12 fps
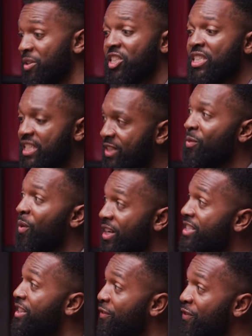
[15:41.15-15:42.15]
but she
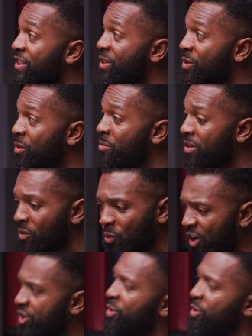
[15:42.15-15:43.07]
wants the physical book. Where